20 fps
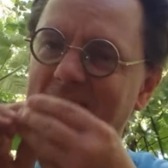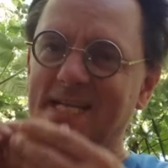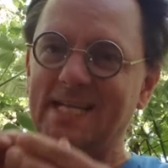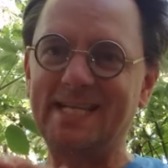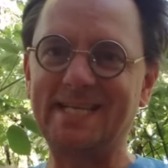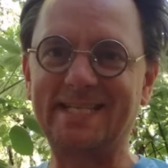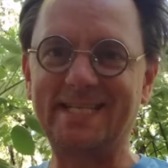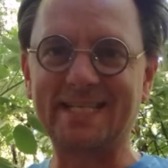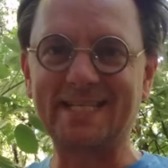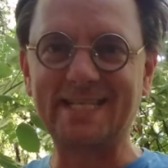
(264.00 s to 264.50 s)

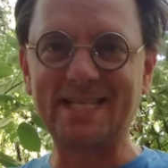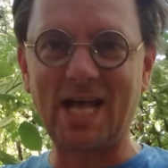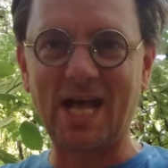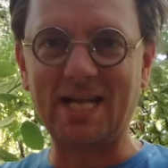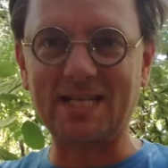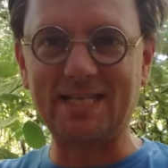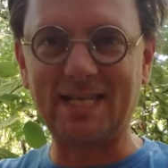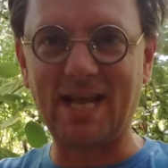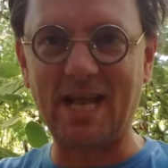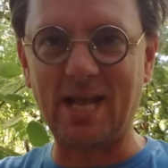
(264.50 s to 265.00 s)
it does
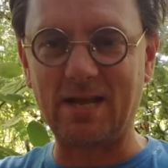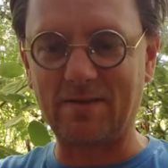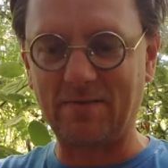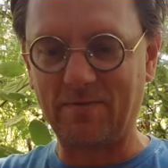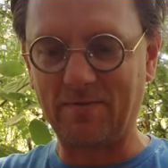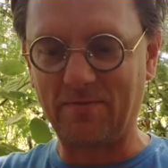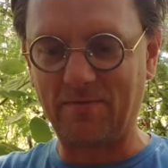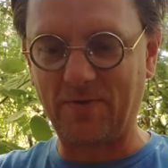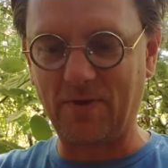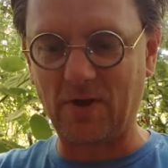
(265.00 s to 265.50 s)
not take
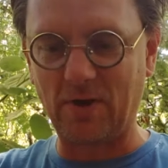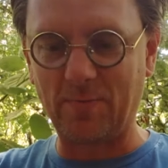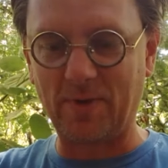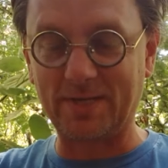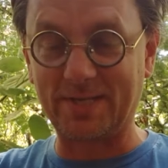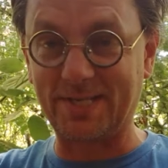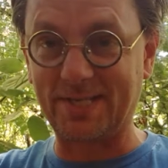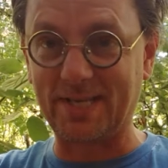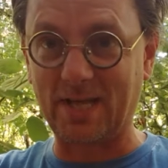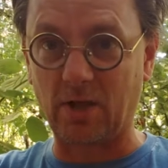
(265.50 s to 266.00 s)
very
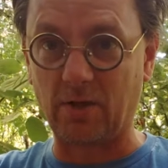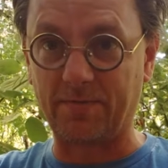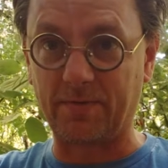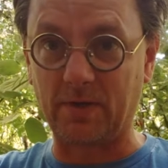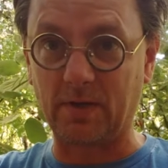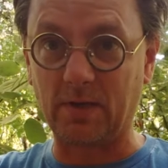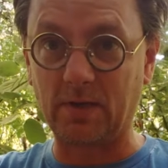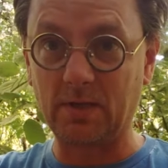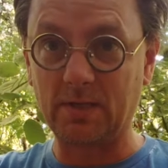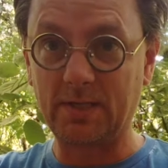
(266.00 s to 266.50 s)
much
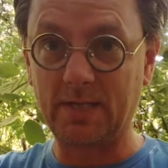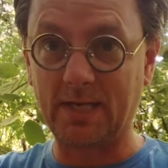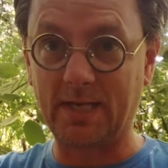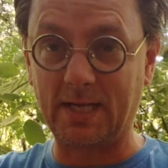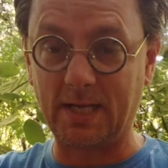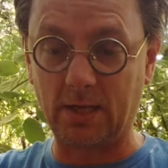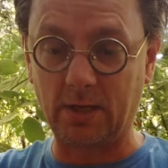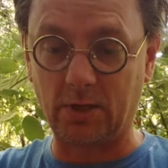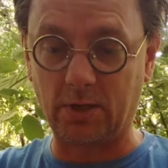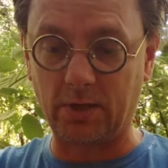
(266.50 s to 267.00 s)
salvia to
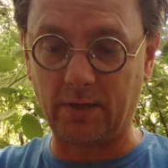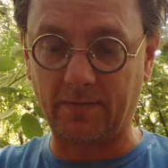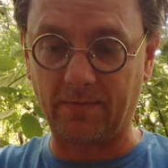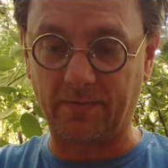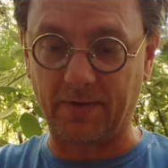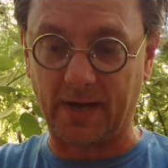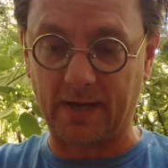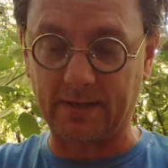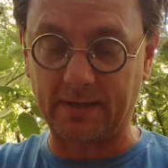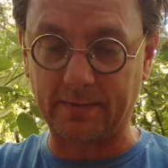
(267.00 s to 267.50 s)
get a good
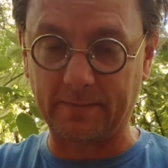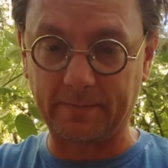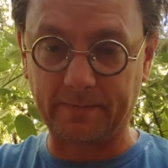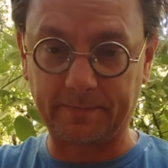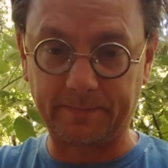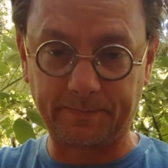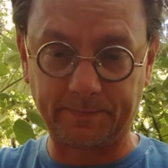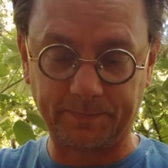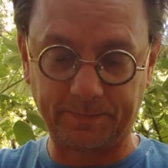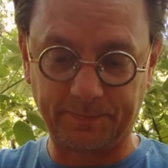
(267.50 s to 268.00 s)
effect.
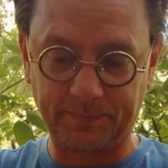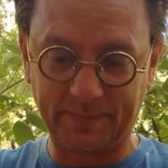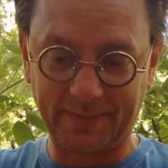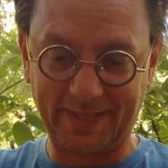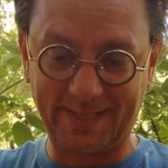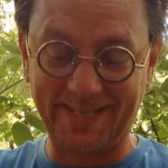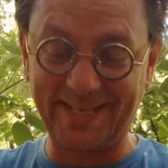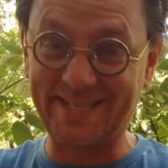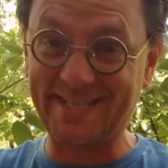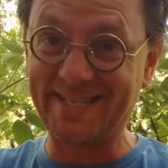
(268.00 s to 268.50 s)

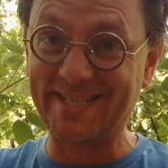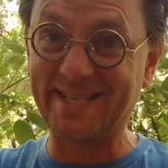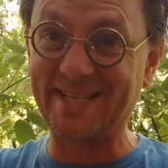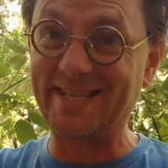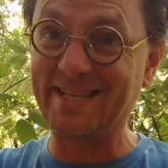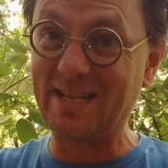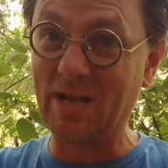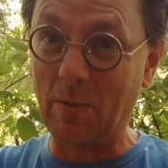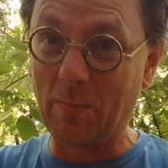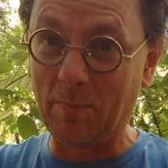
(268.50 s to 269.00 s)
This is the
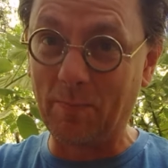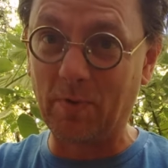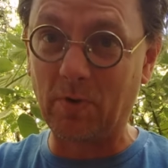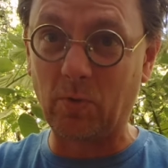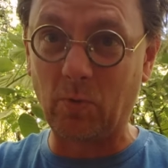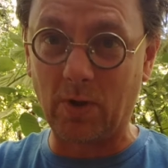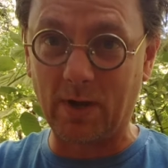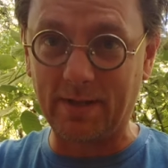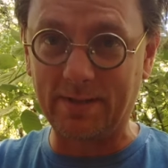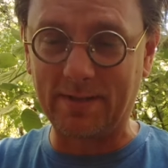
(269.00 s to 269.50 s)
number
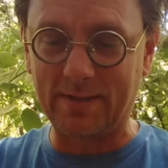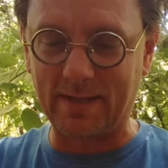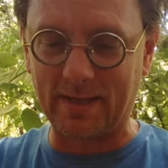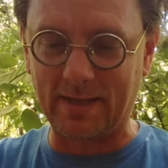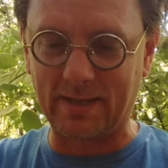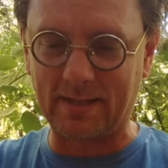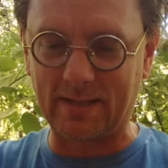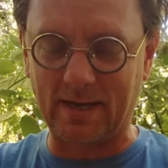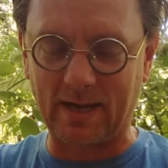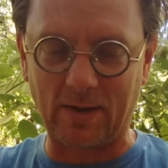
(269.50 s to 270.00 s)
one
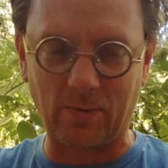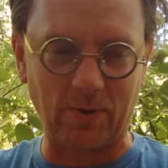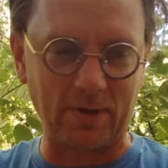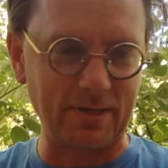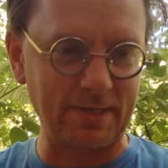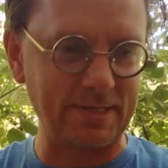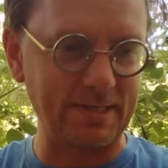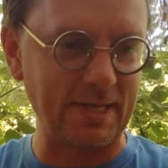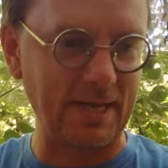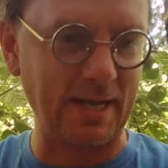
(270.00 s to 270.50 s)
thing that I want
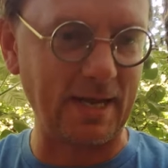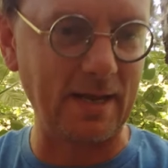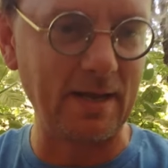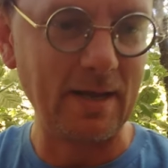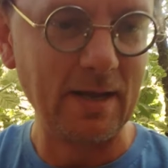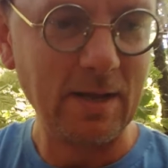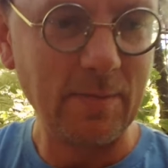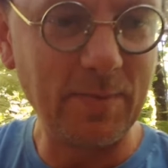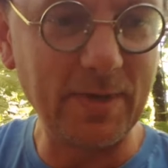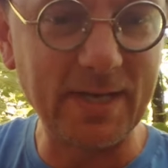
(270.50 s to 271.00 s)
to say,
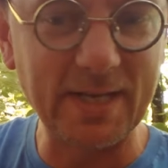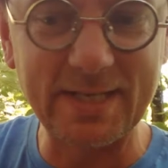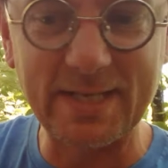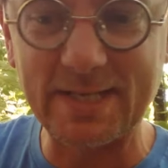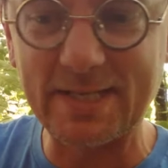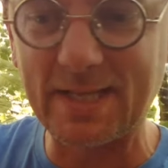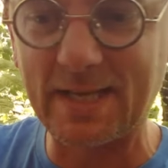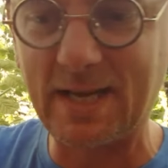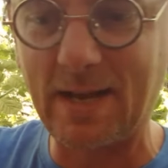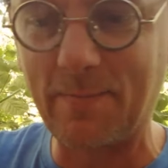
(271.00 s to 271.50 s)
because
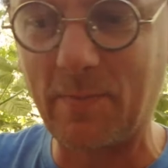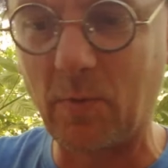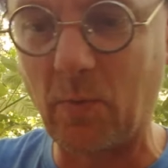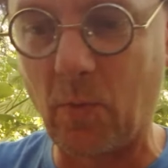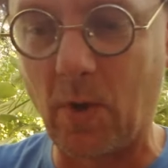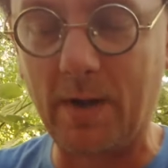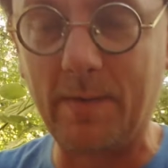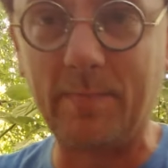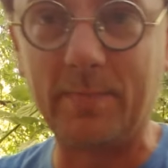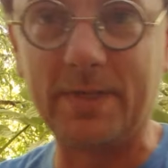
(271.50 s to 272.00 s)
it's the number
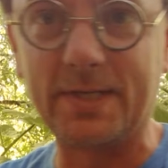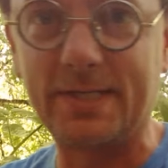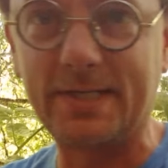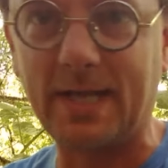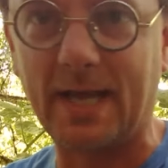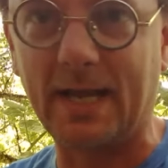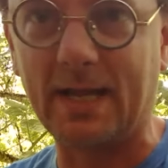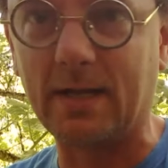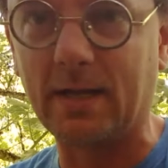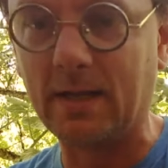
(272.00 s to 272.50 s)
one
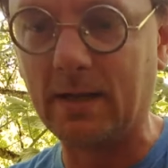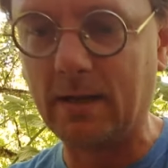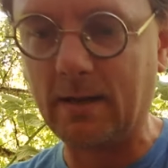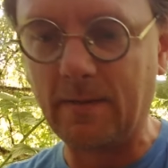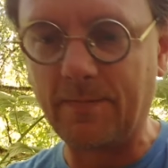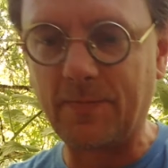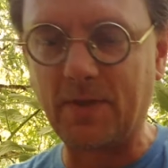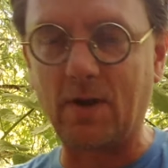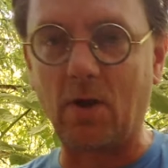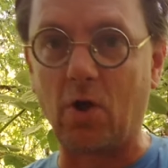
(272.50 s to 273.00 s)
mistake
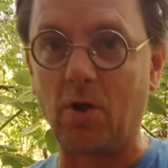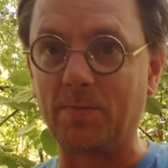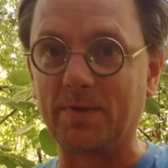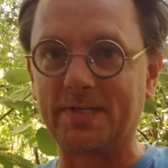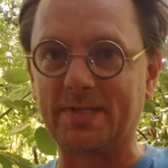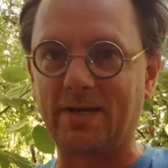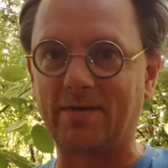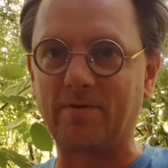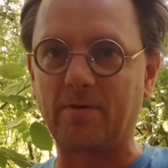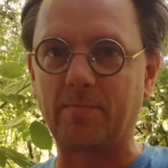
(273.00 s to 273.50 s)
that
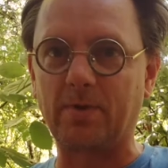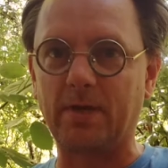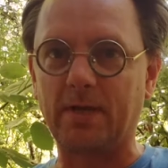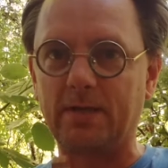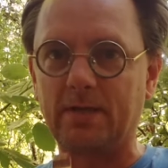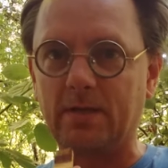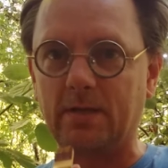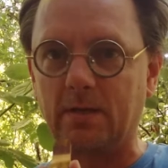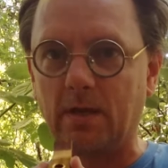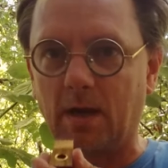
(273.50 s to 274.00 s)
almost
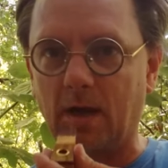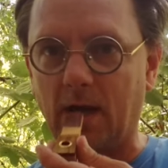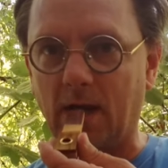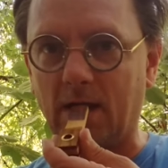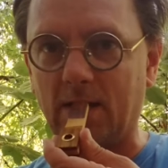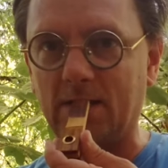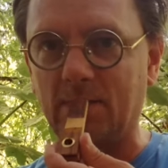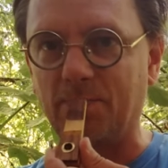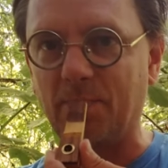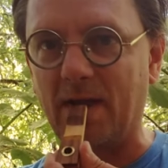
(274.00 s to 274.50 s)
everybody
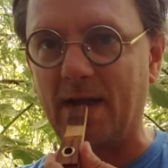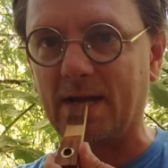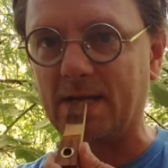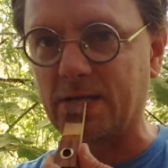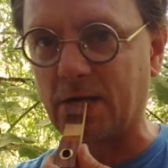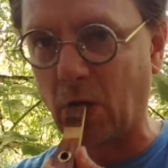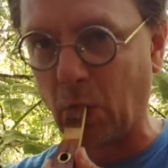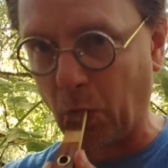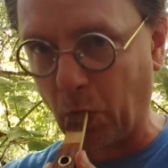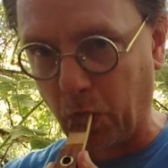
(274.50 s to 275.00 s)
makes.